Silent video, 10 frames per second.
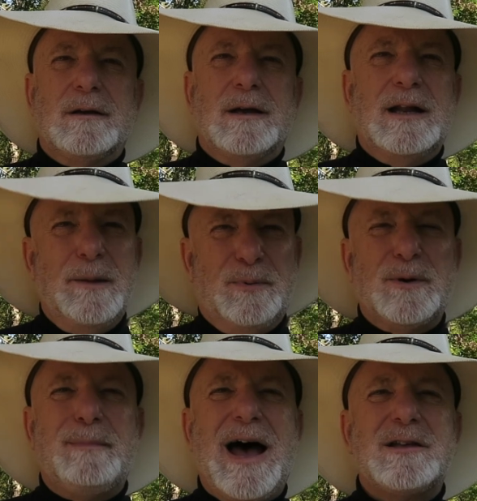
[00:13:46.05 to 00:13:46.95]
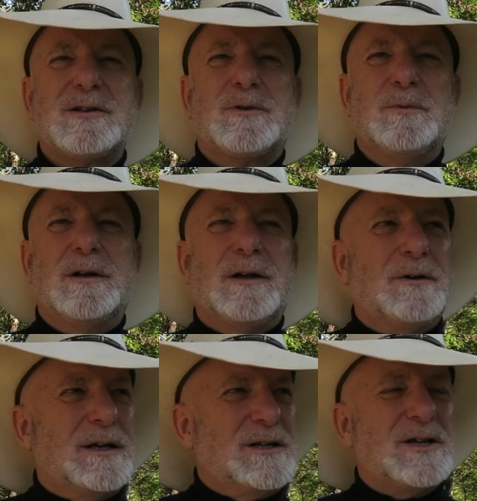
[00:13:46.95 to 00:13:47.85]
and he put a bicycle wheel
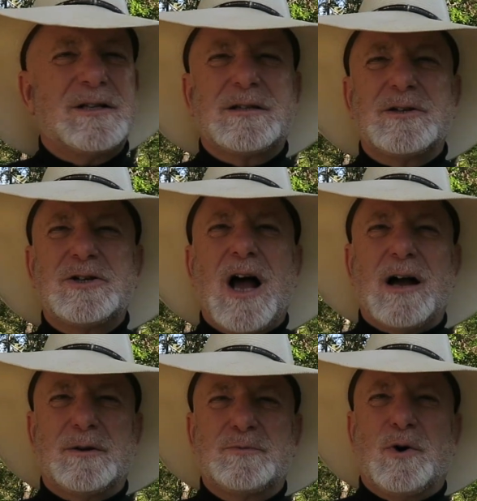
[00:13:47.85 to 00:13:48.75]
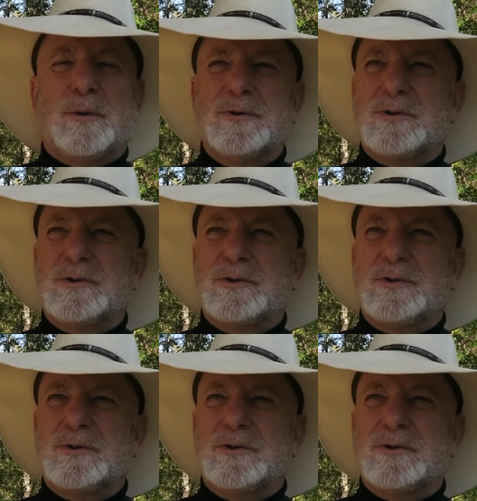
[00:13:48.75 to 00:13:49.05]
on it just as a shock absorber,